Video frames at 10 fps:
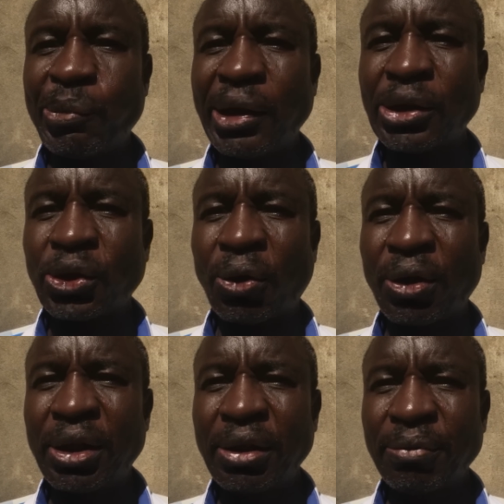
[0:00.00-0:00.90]
being
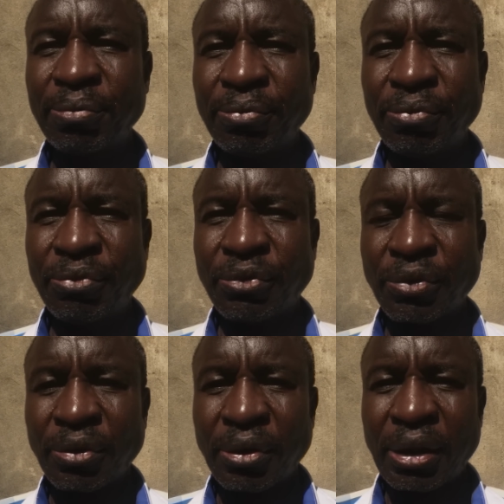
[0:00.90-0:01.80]
told,
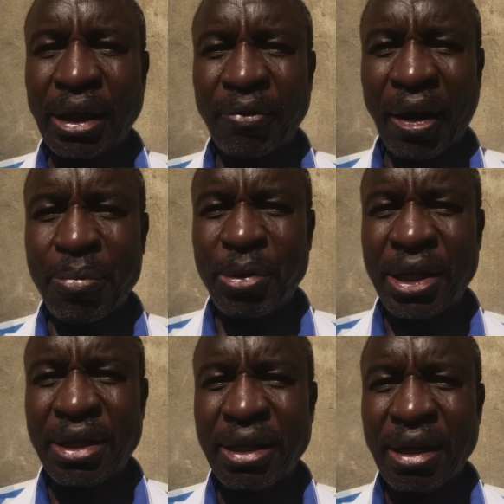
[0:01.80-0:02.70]
if I
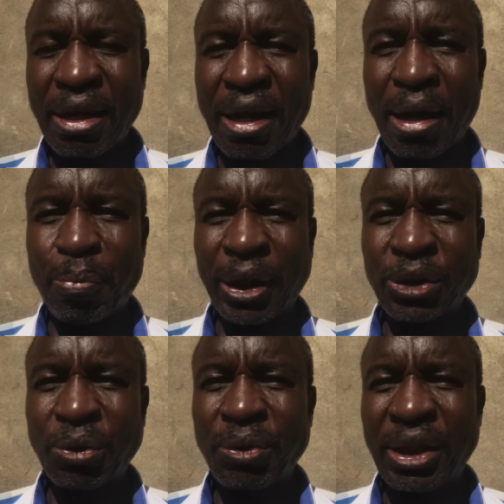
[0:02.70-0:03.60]
meet a
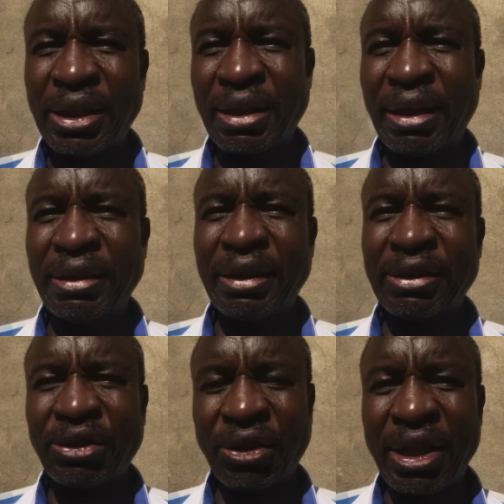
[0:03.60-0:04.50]
person with
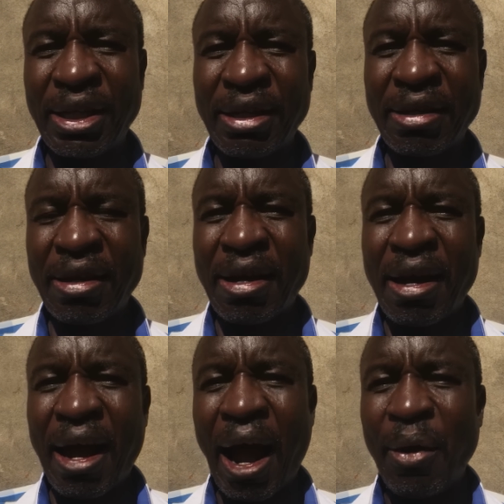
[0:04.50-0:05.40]
intelligence training,
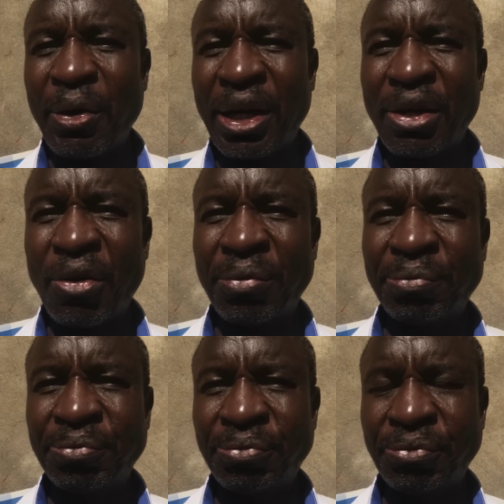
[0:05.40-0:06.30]
I will know.
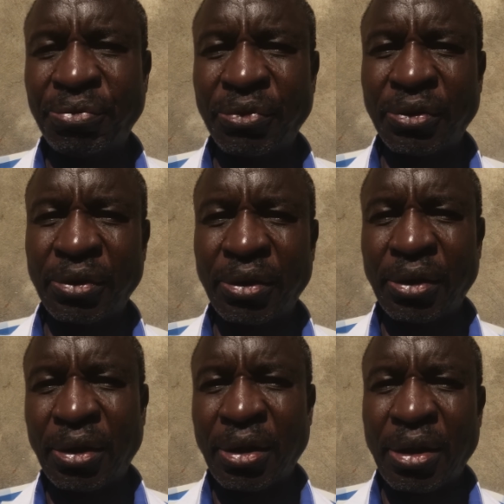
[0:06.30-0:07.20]

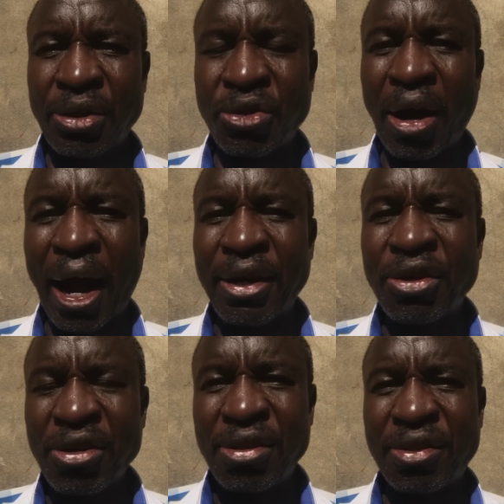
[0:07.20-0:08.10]
So I
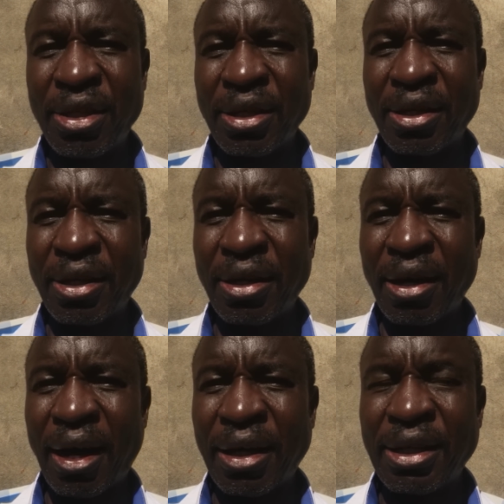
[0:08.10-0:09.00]
don't think
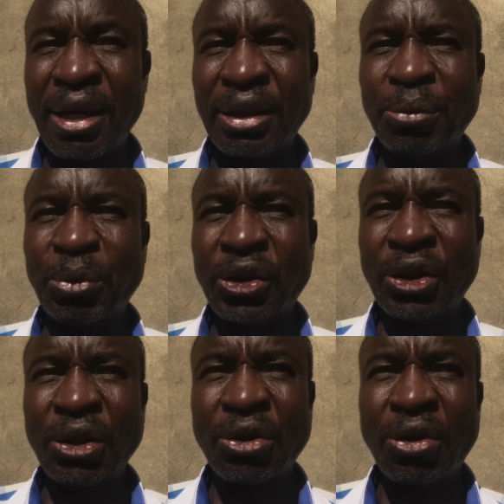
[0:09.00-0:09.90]
Atnas
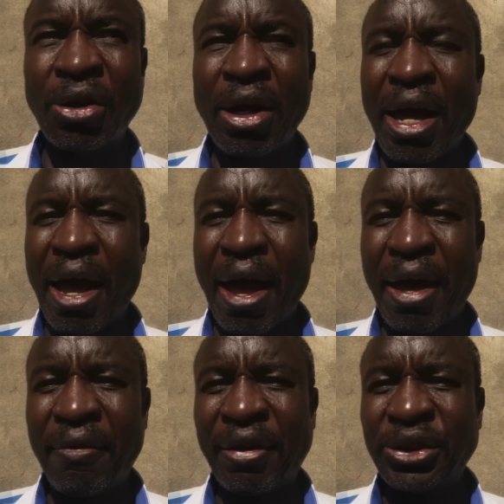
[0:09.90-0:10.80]
Misiko
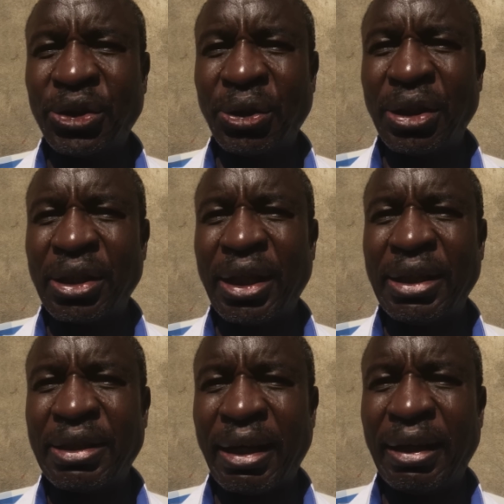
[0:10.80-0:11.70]
ever joined the
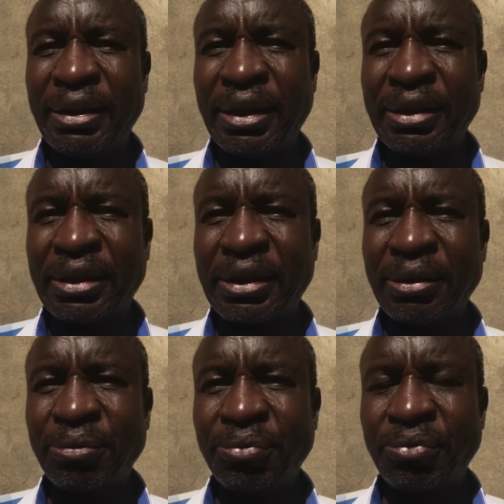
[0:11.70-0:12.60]
intelligence,
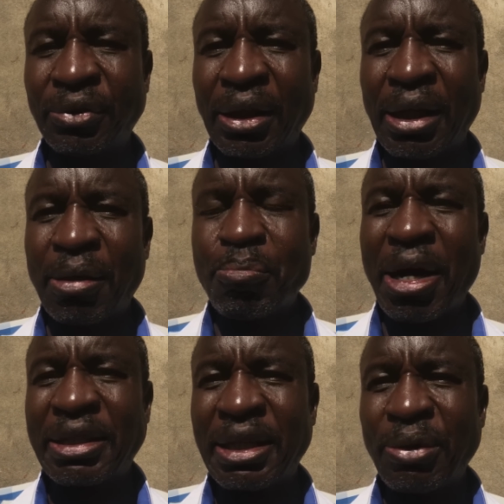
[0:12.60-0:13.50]

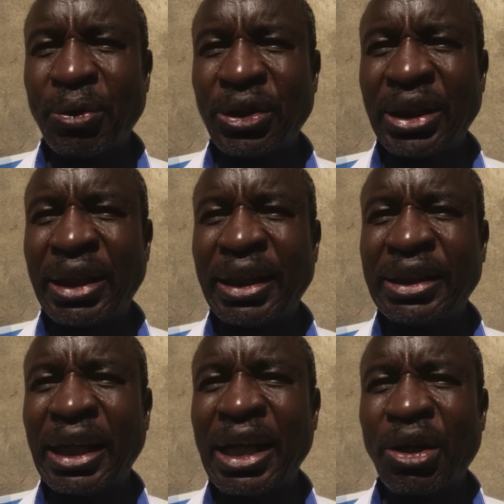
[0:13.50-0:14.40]
but he was in the
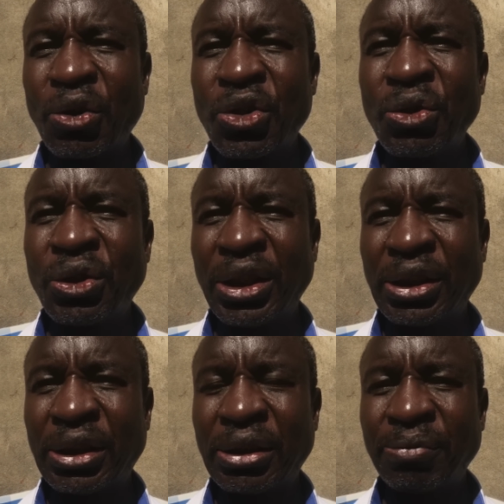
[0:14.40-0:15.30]
general
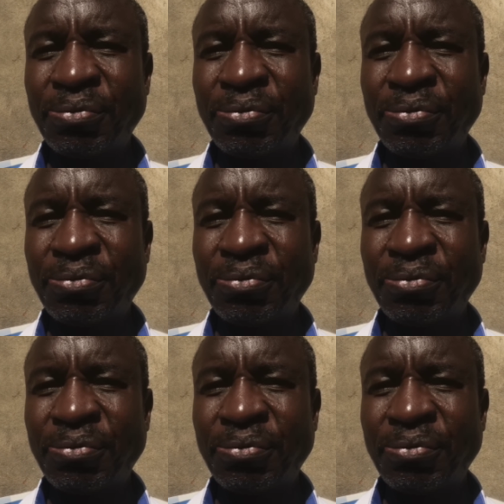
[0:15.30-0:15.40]
duties.